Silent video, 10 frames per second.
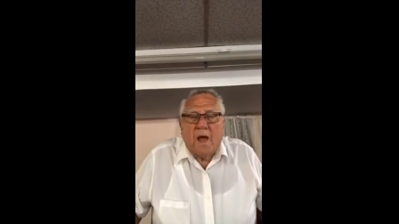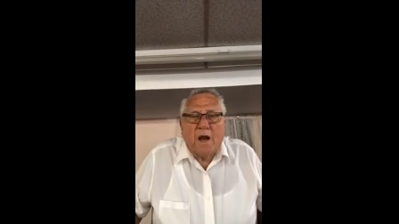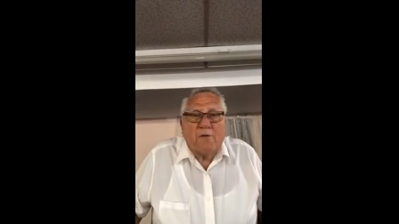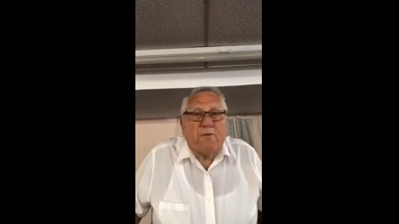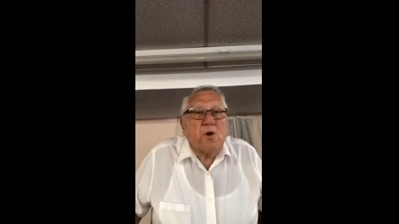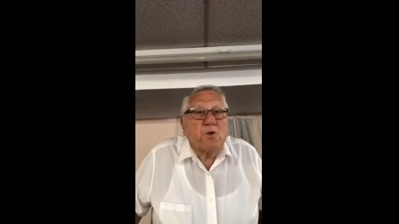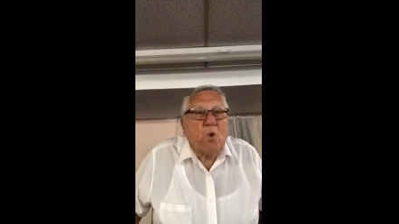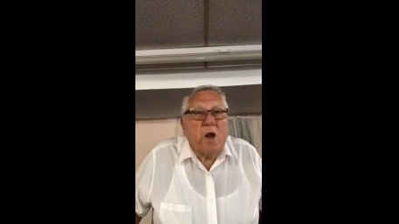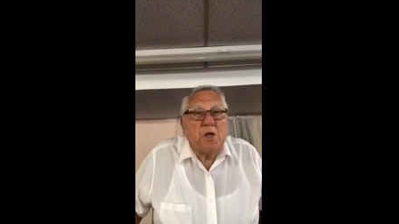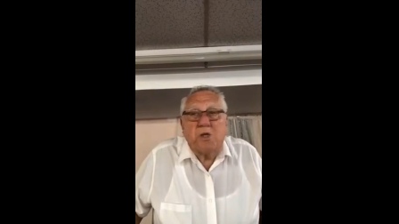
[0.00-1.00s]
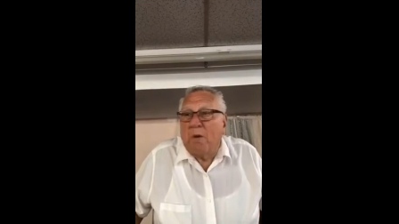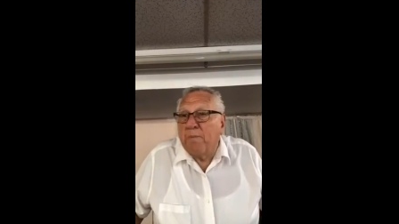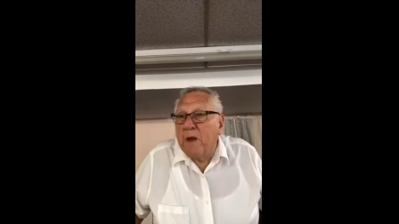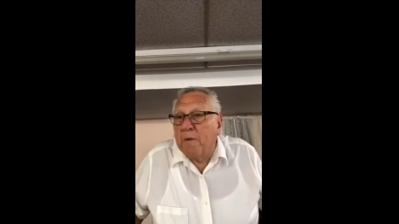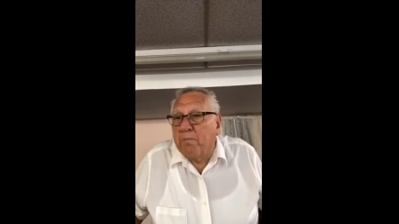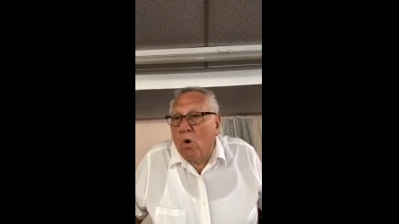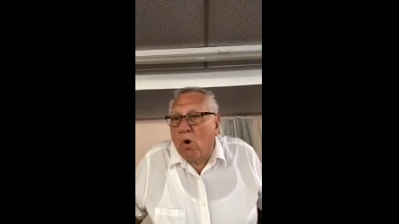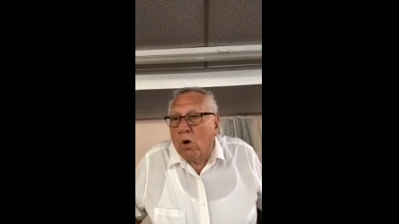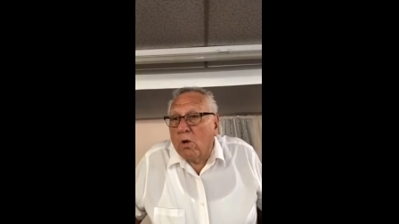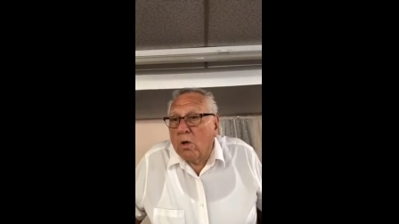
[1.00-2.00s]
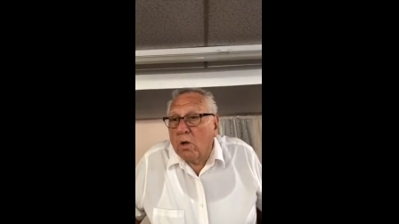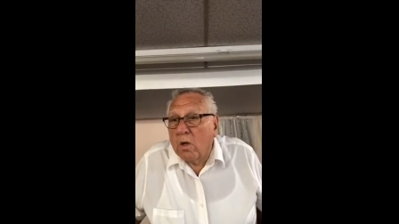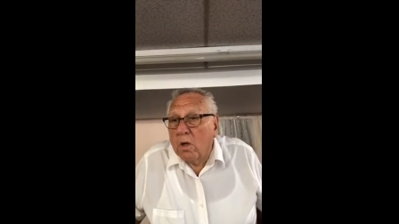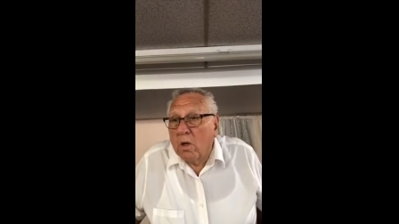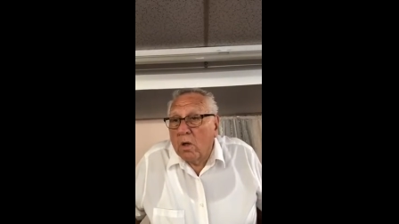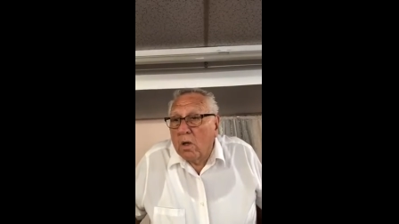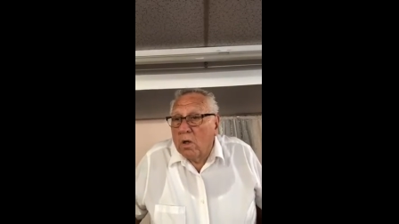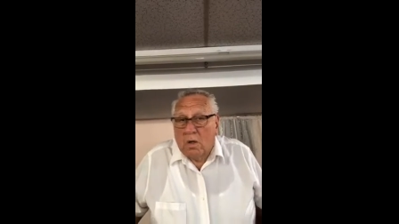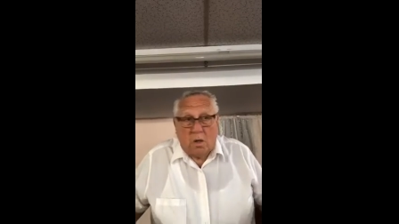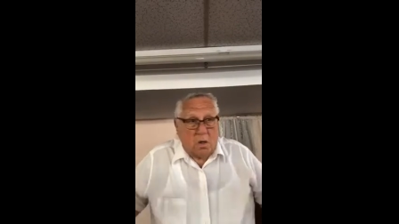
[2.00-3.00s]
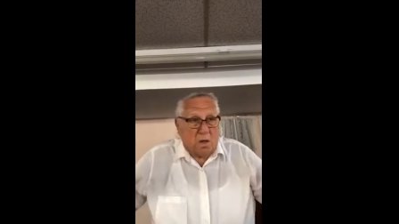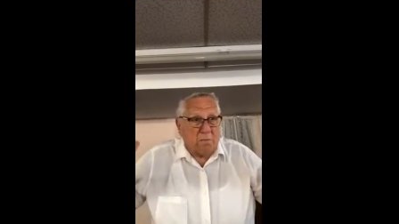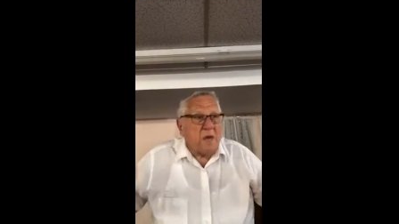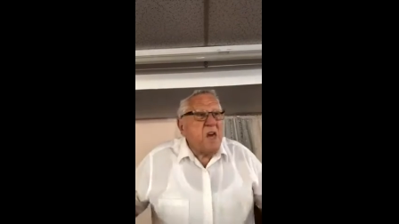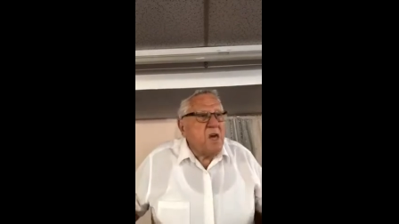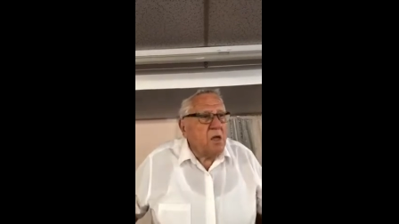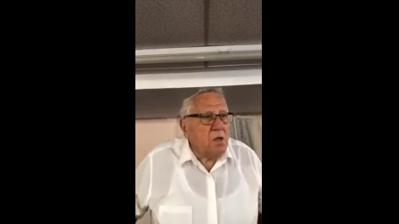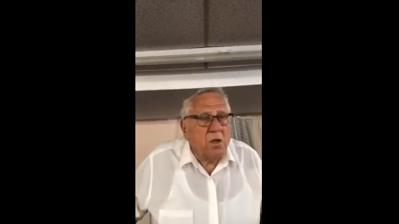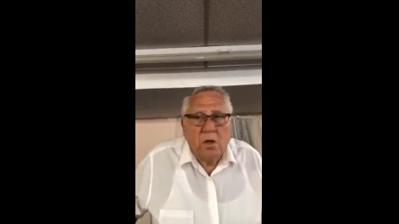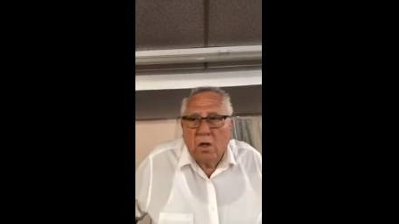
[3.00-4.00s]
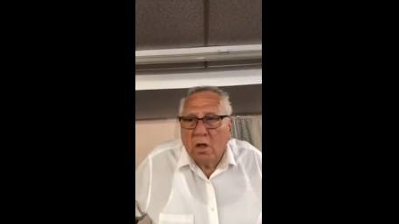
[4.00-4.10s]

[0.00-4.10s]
and the first one to jump in the pool, be healed,